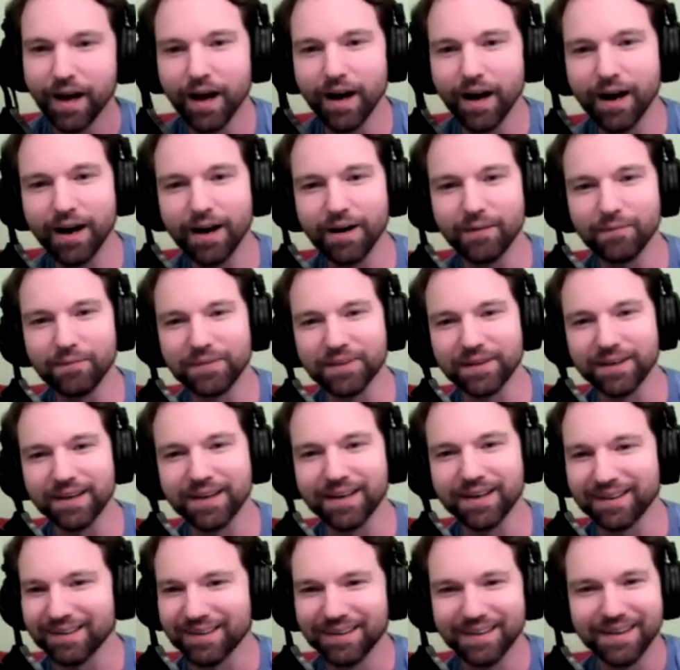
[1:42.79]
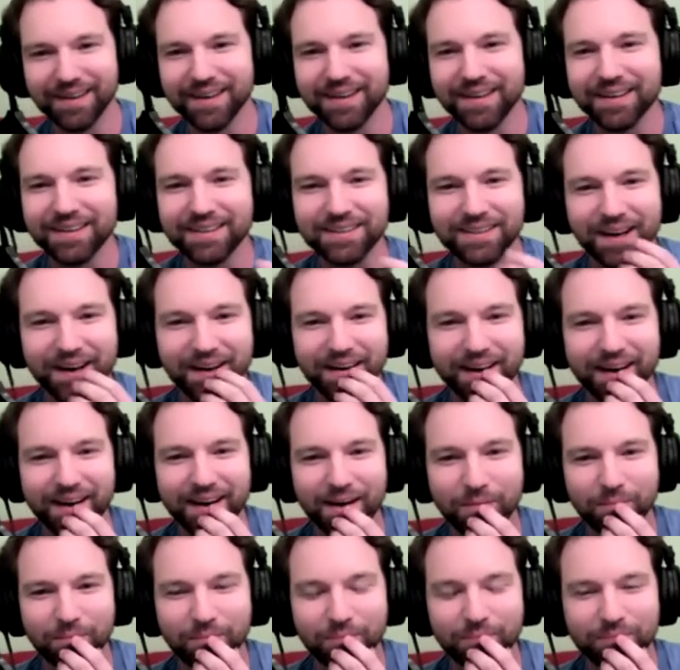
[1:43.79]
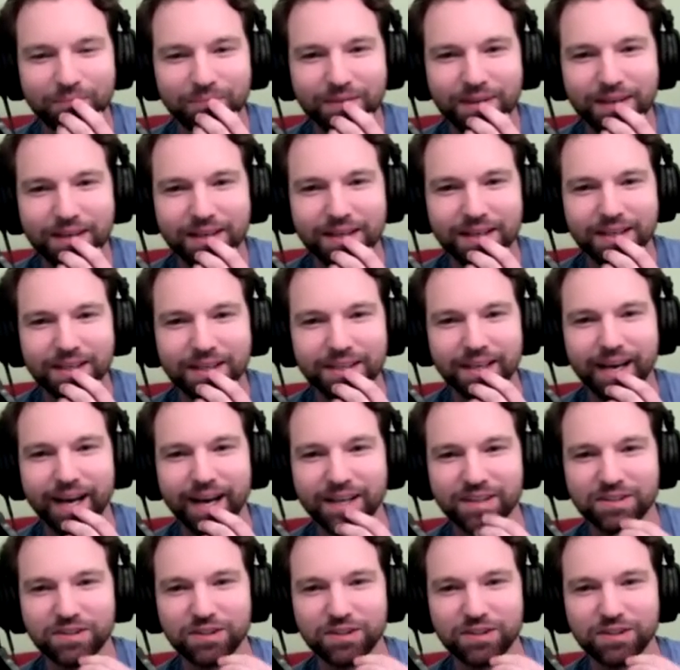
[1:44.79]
uh, the, no, um, yeah.